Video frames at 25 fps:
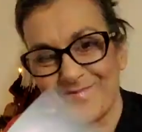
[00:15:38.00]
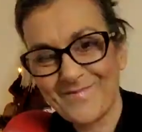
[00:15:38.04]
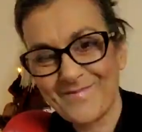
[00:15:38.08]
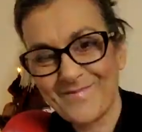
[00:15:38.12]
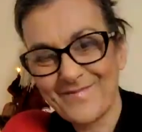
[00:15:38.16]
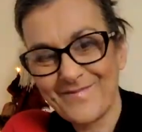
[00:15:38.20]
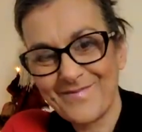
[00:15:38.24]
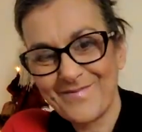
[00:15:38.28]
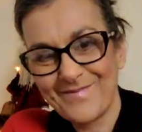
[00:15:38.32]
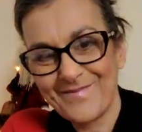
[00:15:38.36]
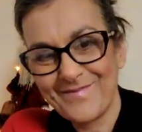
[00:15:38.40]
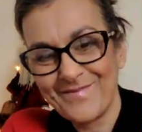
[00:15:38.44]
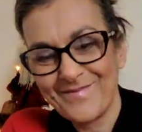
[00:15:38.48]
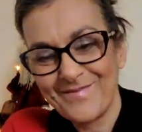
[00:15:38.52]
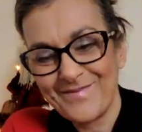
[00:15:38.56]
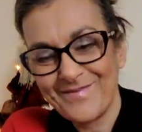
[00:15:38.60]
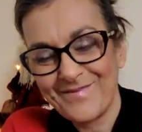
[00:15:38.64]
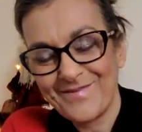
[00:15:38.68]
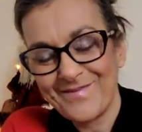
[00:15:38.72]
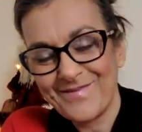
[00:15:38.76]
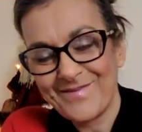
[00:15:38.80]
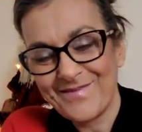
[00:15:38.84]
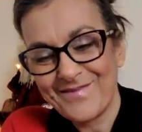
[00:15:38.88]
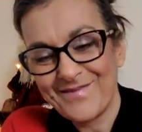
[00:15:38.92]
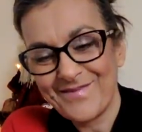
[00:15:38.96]

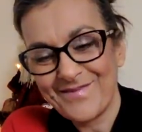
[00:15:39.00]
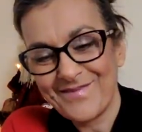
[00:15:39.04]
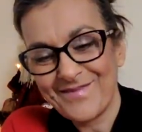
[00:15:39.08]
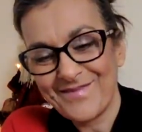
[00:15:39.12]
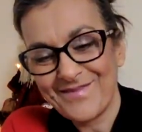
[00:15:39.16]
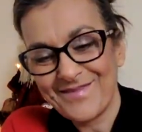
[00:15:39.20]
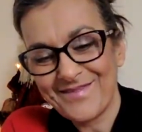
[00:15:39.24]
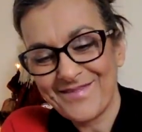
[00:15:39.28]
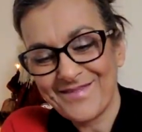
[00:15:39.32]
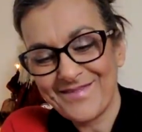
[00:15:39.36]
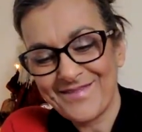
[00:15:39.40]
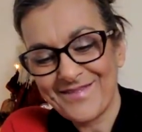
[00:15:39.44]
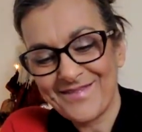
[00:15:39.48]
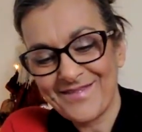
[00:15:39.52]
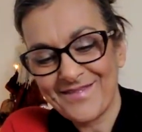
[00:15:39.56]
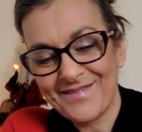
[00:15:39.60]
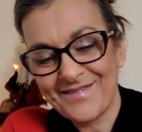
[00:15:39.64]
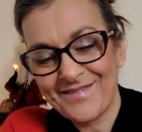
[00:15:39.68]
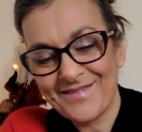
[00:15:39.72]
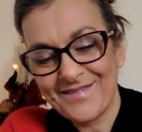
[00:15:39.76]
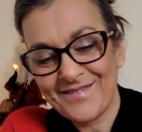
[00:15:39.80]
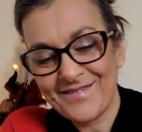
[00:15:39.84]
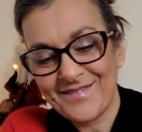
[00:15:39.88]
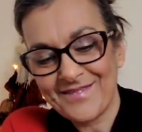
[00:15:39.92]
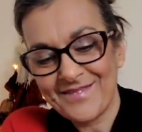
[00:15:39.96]

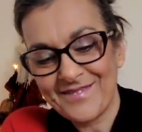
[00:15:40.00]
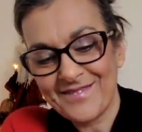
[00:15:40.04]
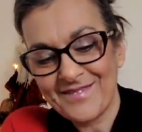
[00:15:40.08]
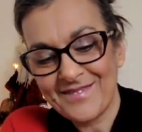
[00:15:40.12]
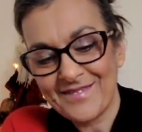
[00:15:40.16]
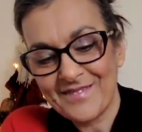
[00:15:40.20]
[no speech]